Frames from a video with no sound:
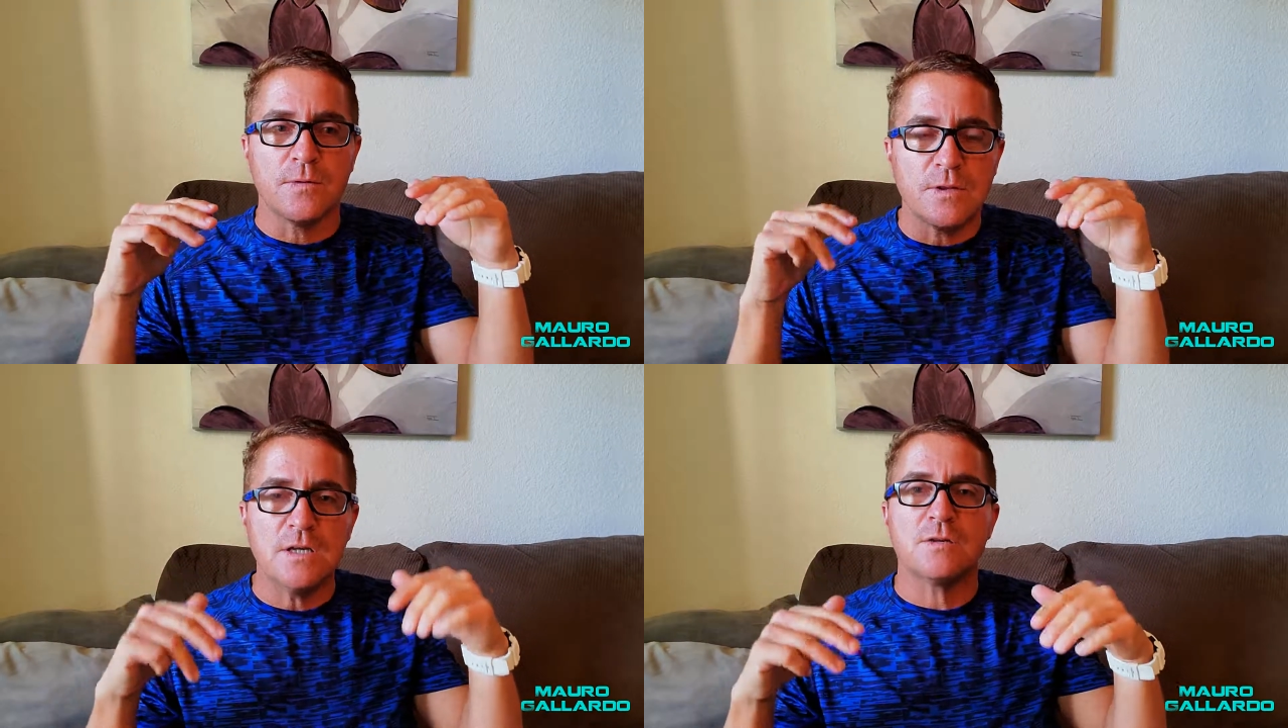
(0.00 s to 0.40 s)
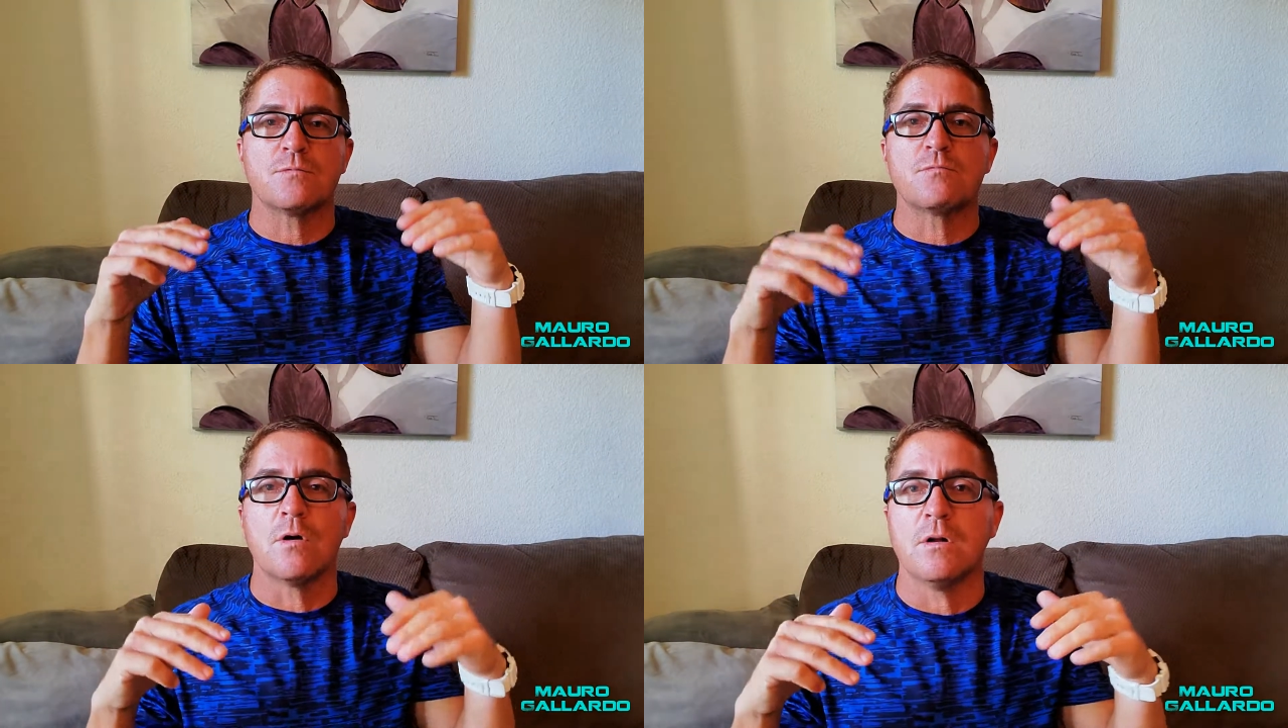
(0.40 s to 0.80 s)
this
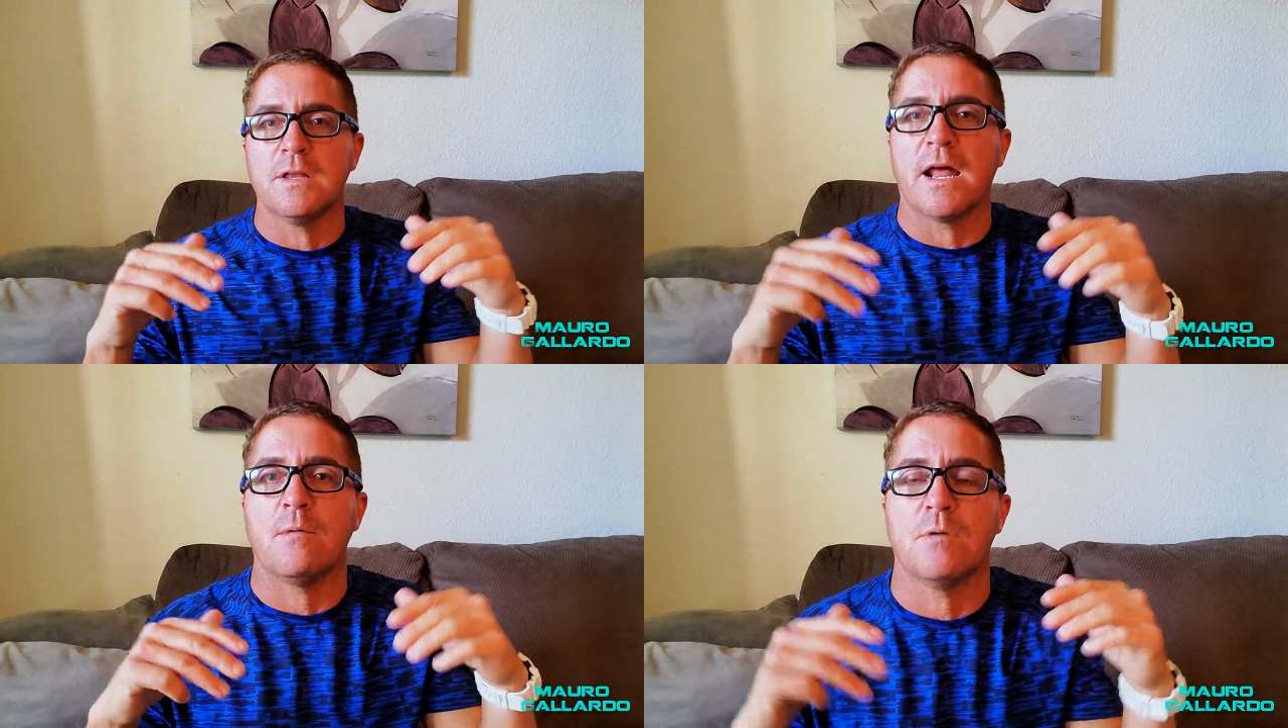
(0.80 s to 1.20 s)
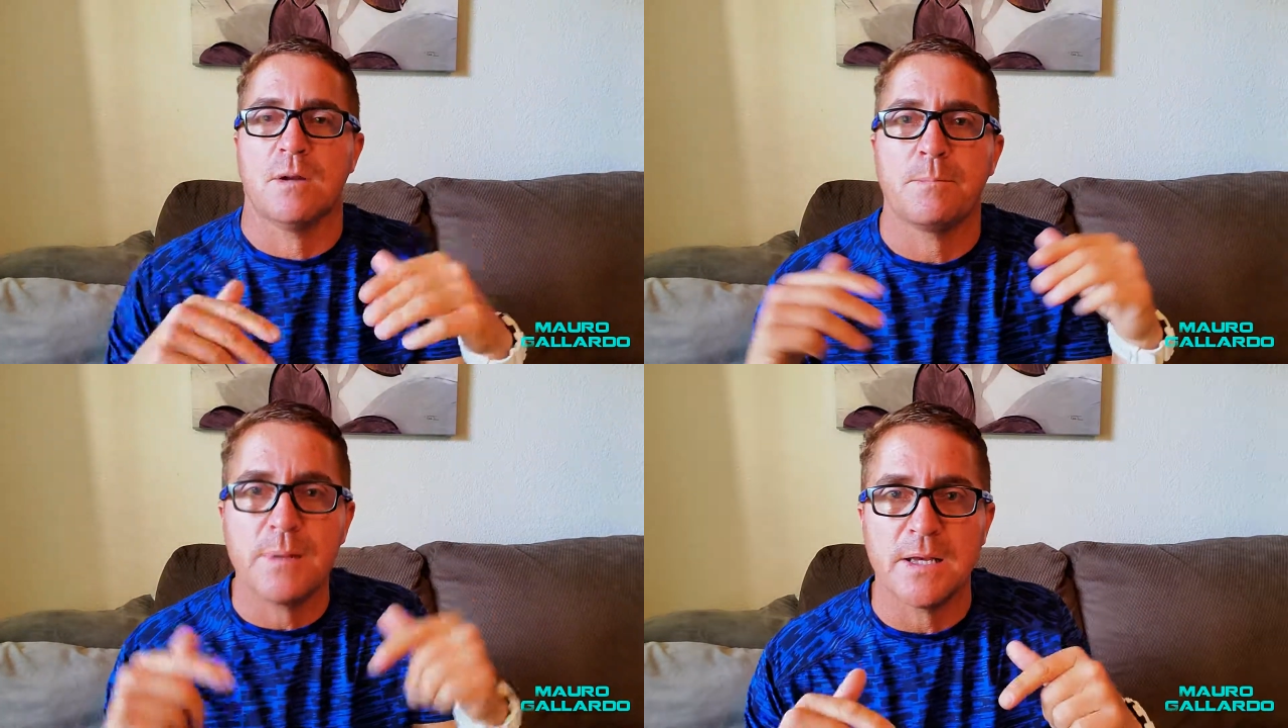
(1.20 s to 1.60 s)
role that I want
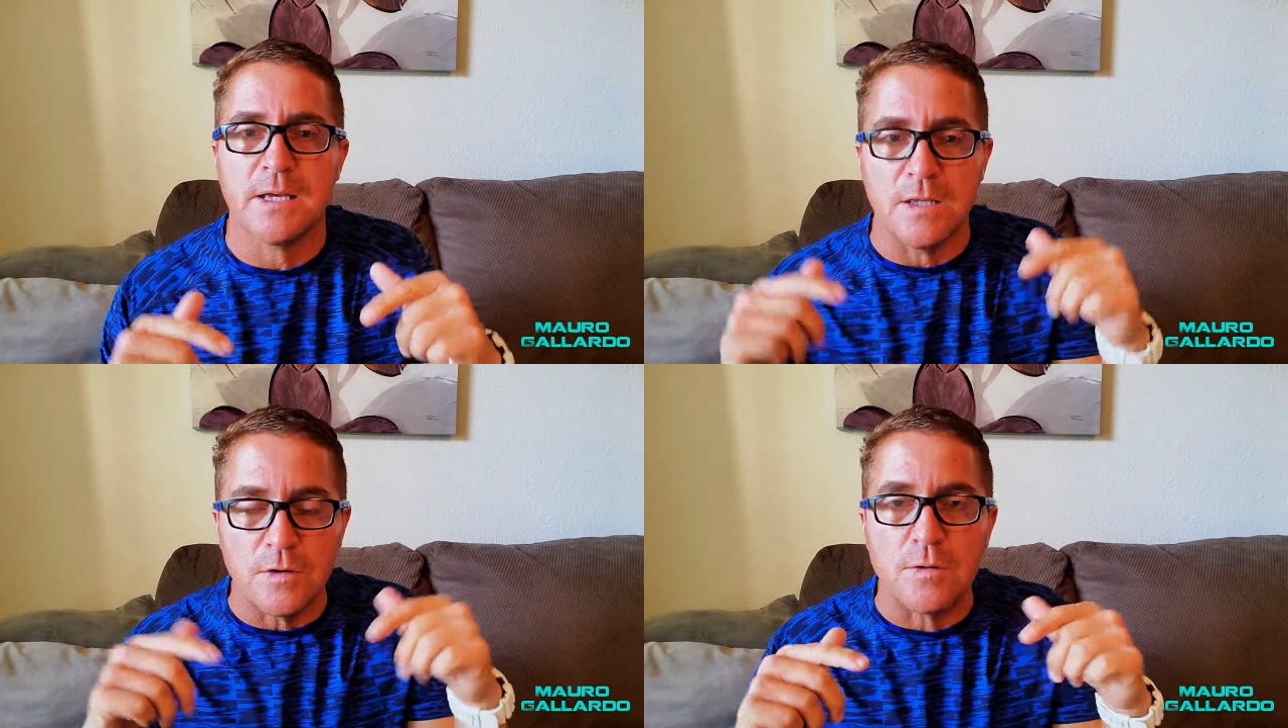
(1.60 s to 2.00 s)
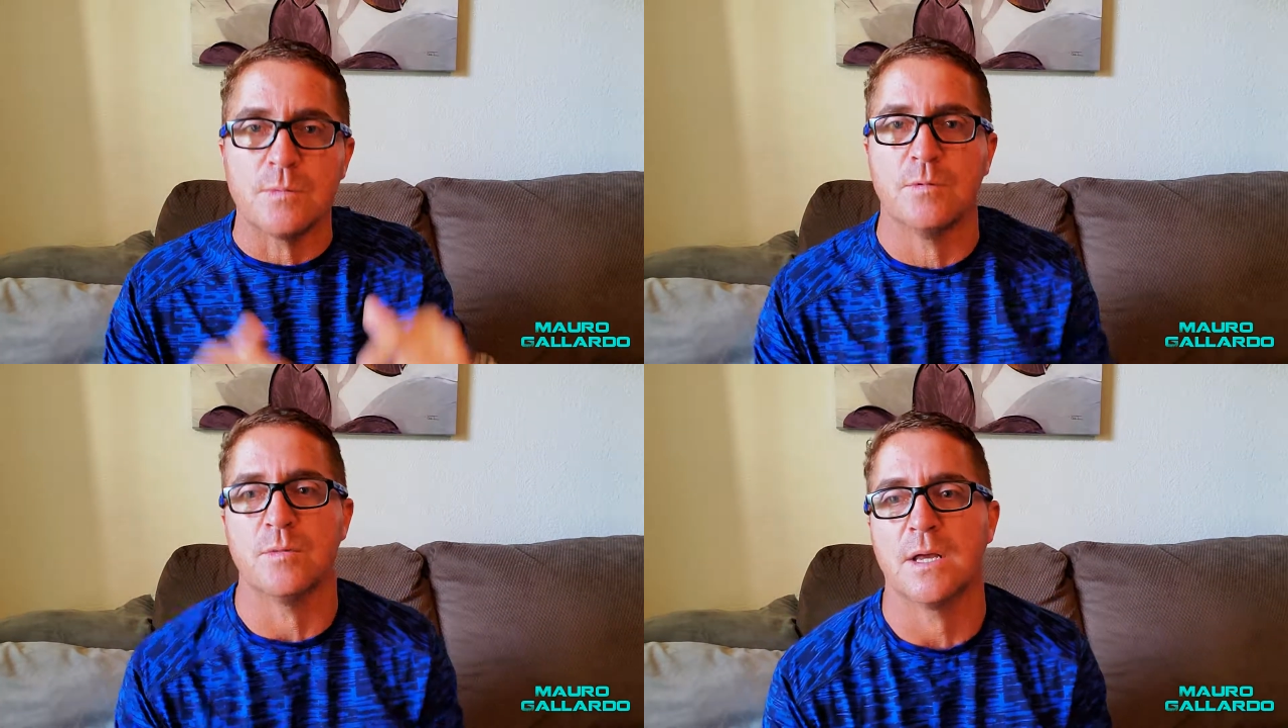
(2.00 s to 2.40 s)
to play in your
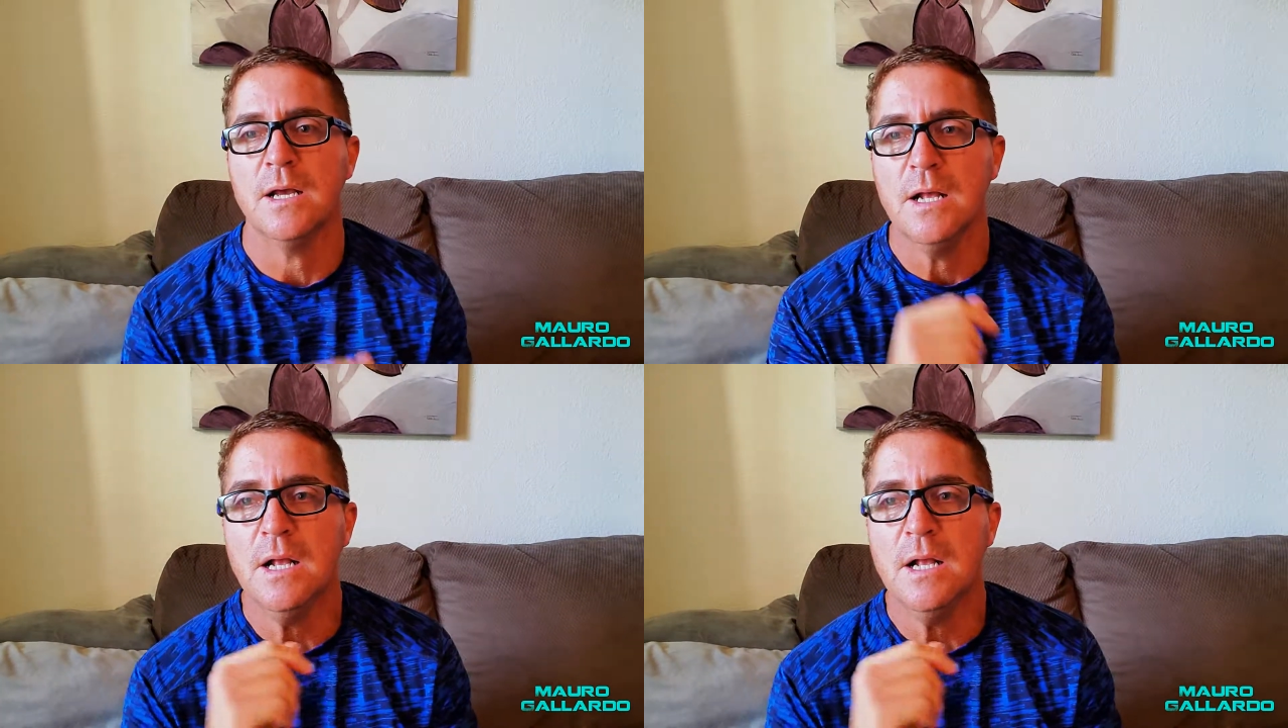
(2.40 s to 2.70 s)
movie."